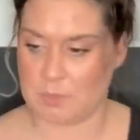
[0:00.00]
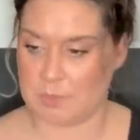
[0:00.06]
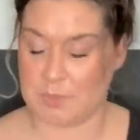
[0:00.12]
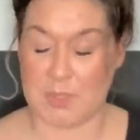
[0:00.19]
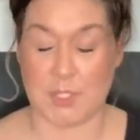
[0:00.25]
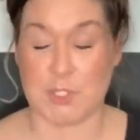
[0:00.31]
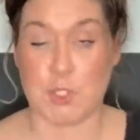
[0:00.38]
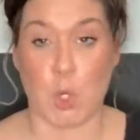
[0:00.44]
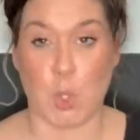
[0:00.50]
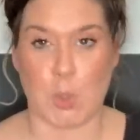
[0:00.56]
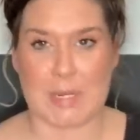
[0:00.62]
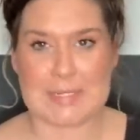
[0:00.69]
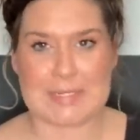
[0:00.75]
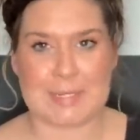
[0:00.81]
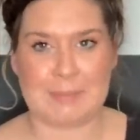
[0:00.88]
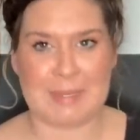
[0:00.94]
the
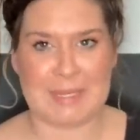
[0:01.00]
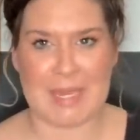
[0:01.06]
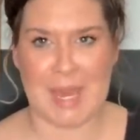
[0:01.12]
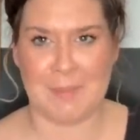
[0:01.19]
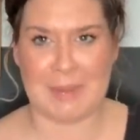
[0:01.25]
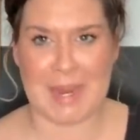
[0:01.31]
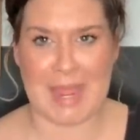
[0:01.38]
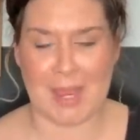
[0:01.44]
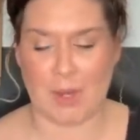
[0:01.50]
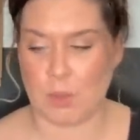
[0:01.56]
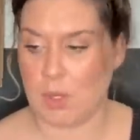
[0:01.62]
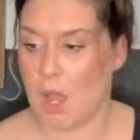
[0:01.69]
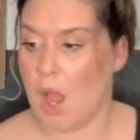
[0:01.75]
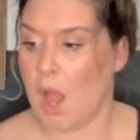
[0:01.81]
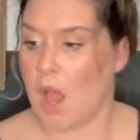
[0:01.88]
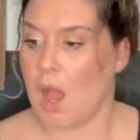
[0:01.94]
Taurus in me coming out.
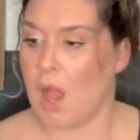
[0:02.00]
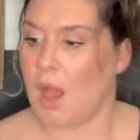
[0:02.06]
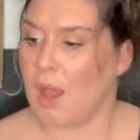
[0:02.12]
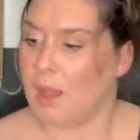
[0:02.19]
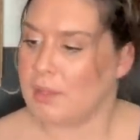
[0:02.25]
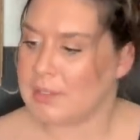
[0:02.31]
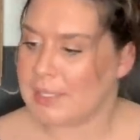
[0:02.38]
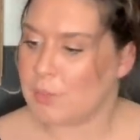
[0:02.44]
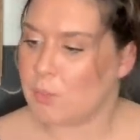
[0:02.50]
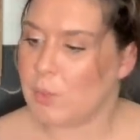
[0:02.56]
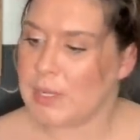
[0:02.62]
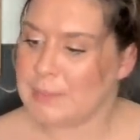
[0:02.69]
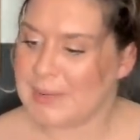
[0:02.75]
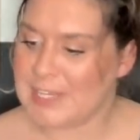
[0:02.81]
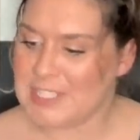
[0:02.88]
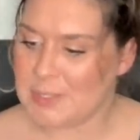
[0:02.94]
Like, what
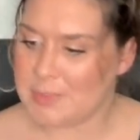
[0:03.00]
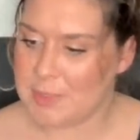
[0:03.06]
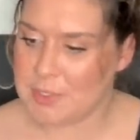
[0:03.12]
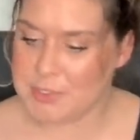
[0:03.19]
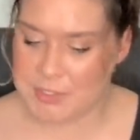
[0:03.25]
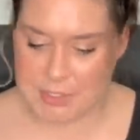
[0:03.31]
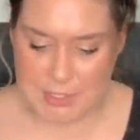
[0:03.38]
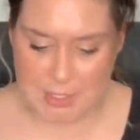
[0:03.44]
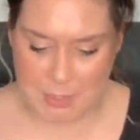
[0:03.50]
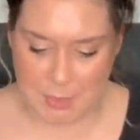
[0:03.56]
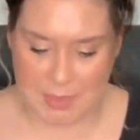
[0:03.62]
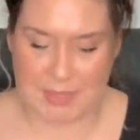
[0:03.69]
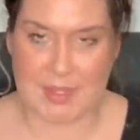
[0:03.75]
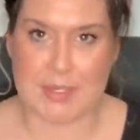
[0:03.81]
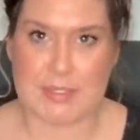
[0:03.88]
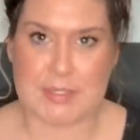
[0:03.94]
am I supposed to do with
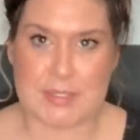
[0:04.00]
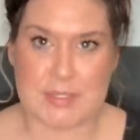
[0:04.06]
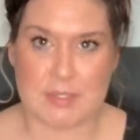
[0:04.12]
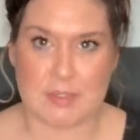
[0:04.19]
this?